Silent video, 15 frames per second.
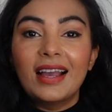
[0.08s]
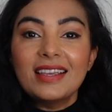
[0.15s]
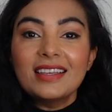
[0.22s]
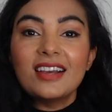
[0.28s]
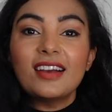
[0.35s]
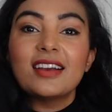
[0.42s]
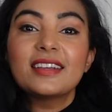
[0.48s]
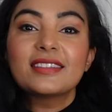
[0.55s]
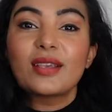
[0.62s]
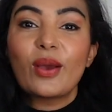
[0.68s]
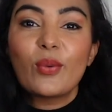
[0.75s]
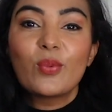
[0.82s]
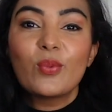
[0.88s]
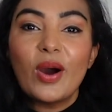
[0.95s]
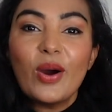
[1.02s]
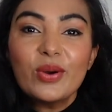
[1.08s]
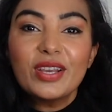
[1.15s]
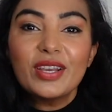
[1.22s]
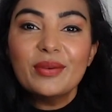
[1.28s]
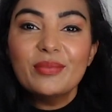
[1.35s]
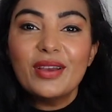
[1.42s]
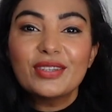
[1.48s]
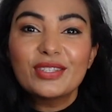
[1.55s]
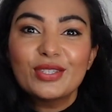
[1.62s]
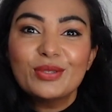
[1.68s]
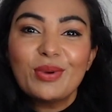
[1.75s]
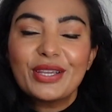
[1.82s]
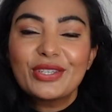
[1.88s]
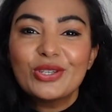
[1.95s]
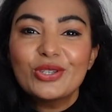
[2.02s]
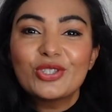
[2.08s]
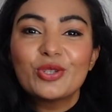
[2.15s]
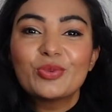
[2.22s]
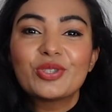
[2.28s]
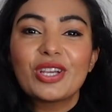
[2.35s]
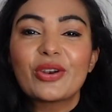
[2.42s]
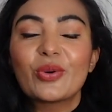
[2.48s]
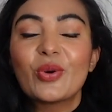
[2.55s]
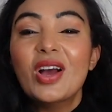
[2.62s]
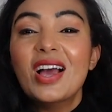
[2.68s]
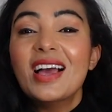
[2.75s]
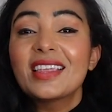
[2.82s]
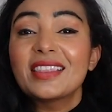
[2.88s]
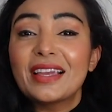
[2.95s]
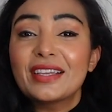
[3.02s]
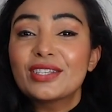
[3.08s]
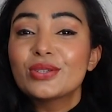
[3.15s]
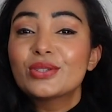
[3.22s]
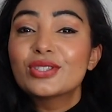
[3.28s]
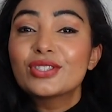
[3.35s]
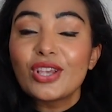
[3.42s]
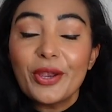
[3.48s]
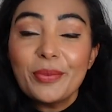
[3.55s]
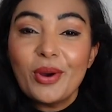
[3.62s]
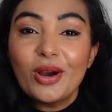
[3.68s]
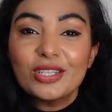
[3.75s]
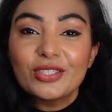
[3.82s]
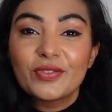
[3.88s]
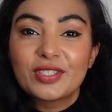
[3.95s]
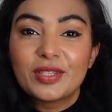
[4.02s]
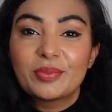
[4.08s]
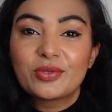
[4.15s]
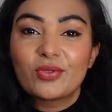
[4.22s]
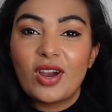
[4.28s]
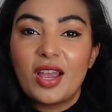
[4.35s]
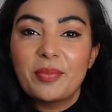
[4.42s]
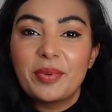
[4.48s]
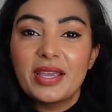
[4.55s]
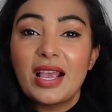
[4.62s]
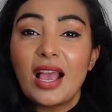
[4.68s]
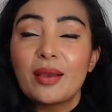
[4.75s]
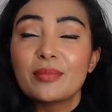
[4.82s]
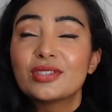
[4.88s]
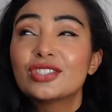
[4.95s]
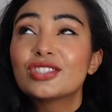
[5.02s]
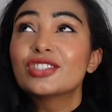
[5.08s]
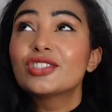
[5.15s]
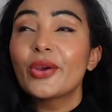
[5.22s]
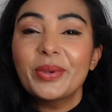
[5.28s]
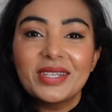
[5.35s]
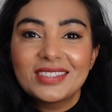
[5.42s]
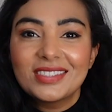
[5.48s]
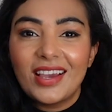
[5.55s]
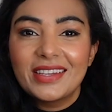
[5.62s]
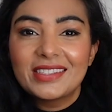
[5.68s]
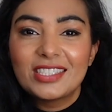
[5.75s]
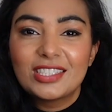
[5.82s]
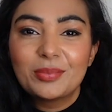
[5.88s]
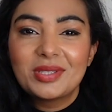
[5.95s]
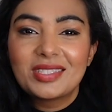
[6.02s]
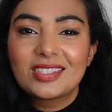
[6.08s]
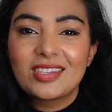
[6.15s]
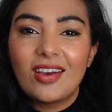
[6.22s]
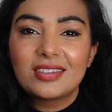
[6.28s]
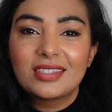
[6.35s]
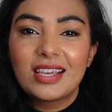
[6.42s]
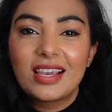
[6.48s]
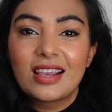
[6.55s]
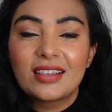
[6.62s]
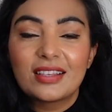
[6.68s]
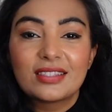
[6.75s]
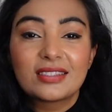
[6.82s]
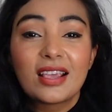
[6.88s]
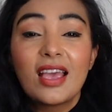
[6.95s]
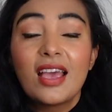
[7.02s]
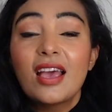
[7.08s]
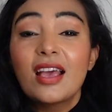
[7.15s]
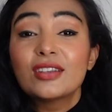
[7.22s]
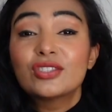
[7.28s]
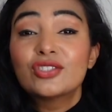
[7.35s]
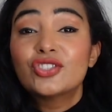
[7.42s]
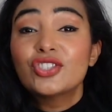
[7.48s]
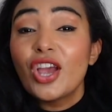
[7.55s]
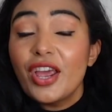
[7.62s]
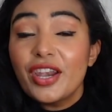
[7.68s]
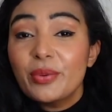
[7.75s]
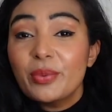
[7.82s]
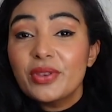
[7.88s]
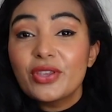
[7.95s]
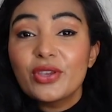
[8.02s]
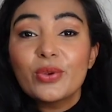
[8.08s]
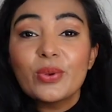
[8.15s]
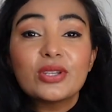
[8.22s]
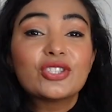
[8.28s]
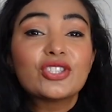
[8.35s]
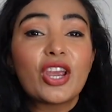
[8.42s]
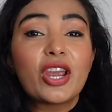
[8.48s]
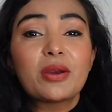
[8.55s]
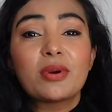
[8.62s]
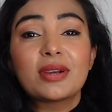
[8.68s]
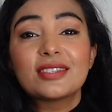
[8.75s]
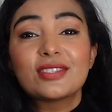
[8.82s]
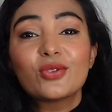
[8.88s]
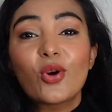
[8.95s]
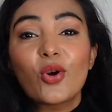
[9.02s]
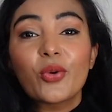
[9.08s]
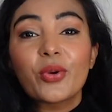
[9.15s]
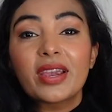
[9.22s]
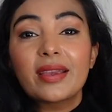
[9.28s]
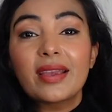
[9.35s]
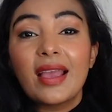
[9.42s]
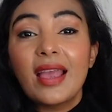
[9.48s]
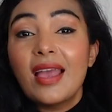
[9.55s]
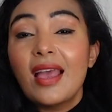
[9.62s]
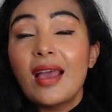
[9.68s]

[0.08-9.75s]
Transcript: Hey guys, welcome to my YouTube channel. Thank you so much for subscribing. I'm so excited to be starting this journey with you and sharing my story